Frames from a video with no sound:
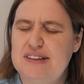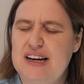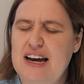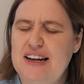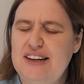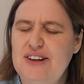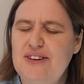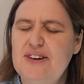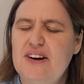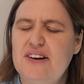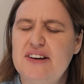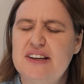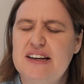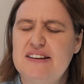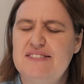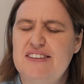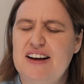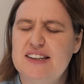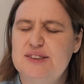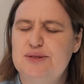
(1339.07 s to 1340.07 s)
And you don't
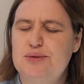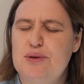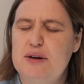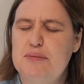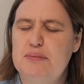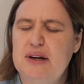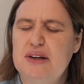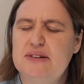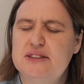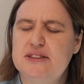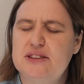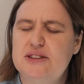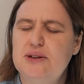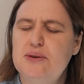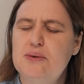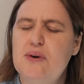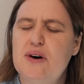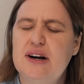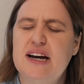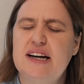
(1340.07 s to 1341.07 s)
give us one because
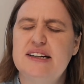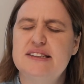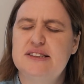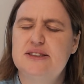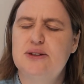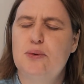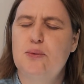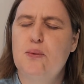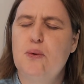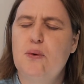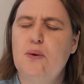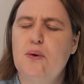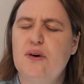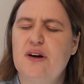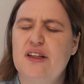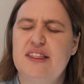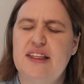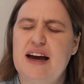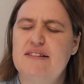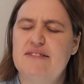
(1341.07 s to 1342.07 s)
you want us to
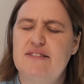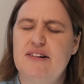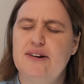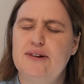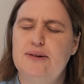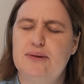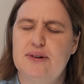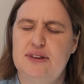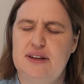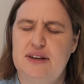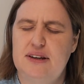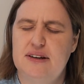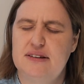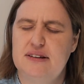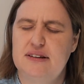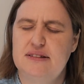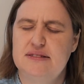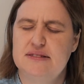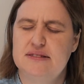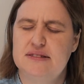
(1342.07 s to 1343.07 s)
walk that road with
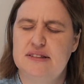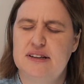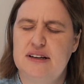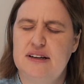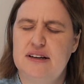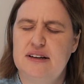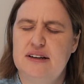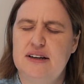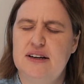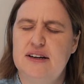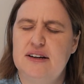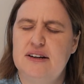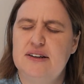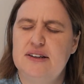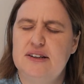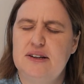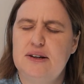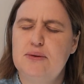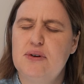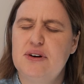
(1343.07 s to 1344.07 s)
you.
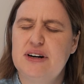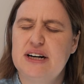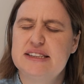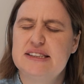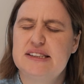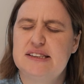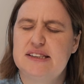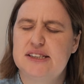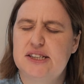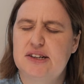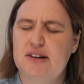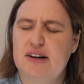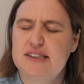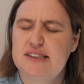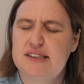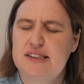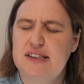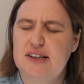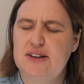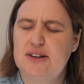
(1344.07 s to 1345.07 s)
You want us to
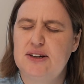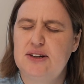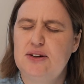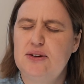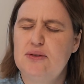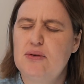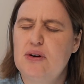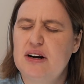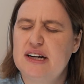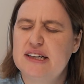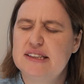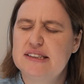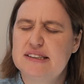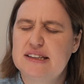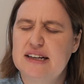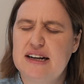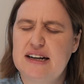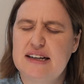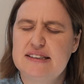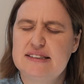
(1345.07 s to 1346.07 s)
trust you. You want us
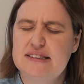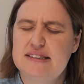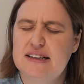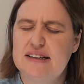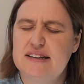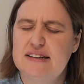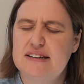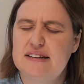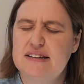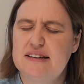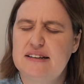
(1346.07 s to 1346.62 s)
to listen.